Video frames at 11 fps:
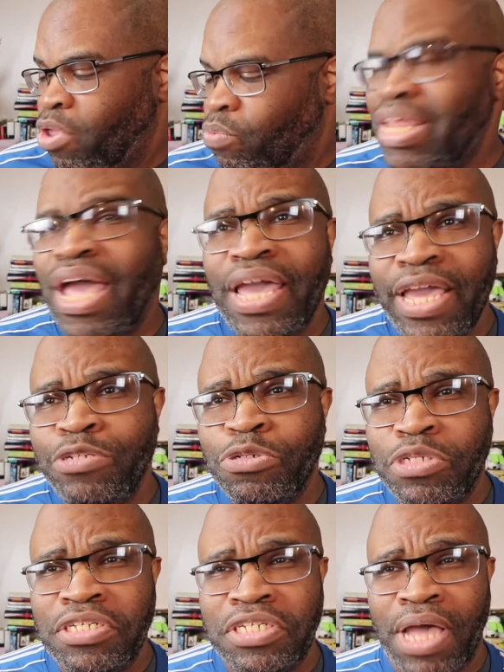really an
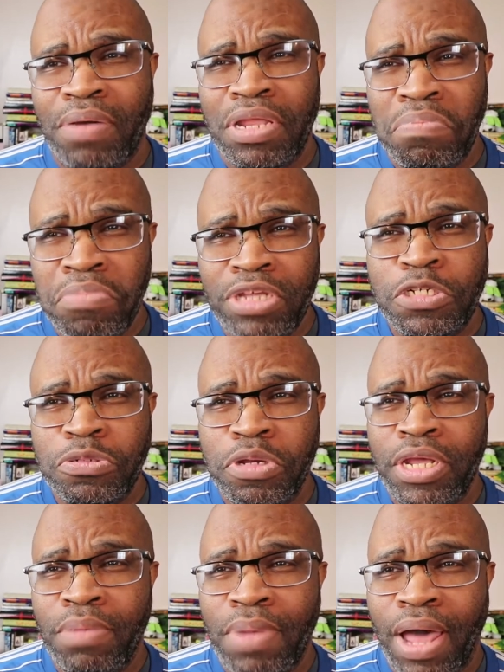interesting sounding
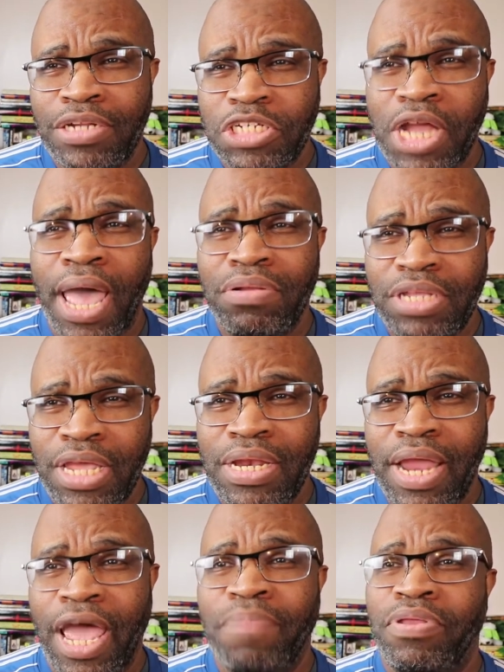mystery about a child
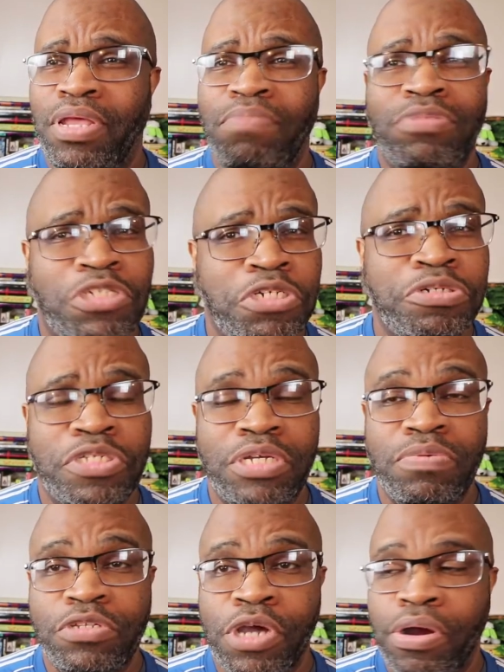kidnapped and then mysteriously
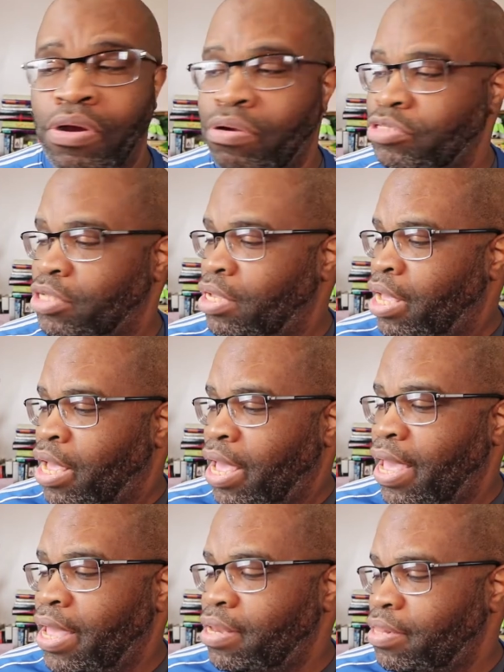returns,
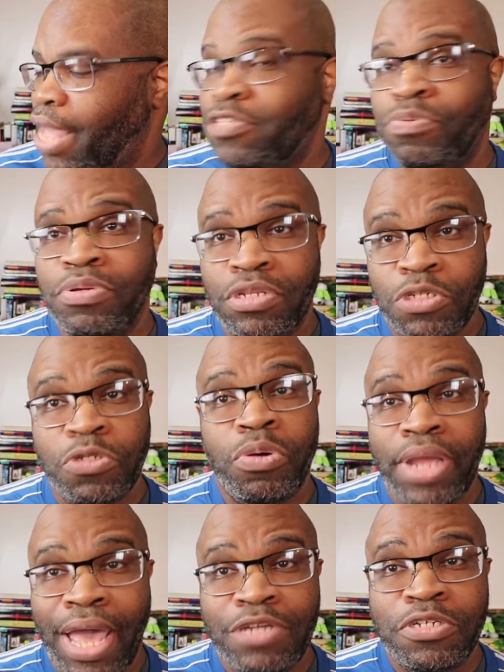and that's when the
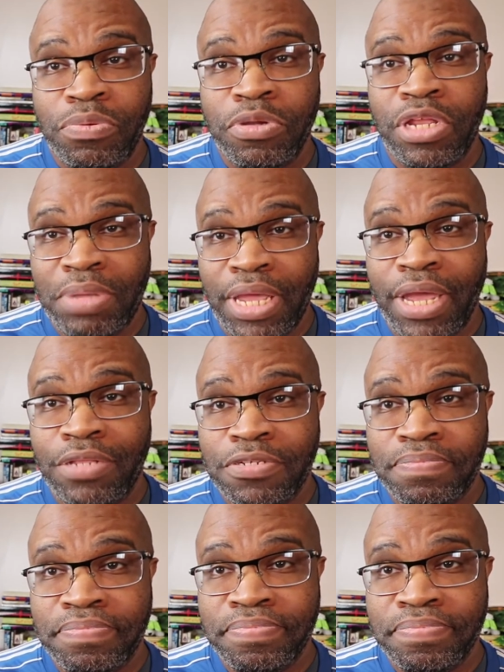story actually really begins.